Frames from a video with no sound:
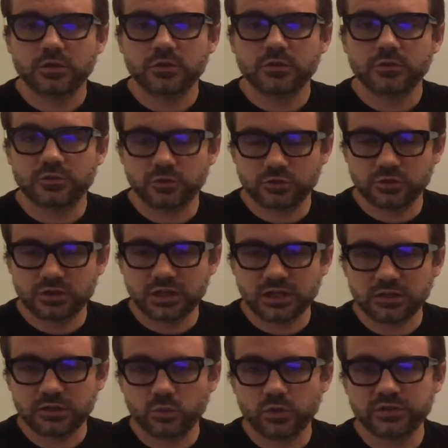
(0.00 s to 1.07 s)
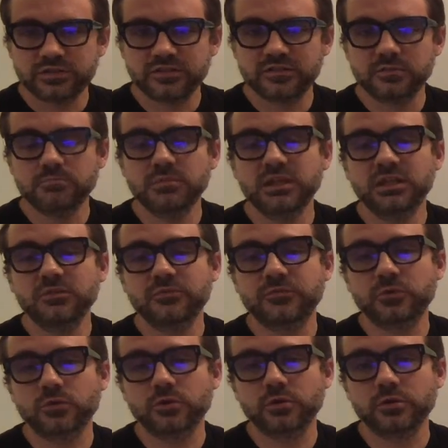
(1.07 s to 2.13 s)
So good, Natalie. What does it mean
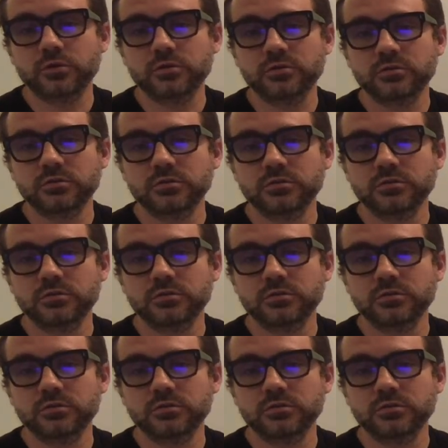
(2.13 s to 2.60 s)
for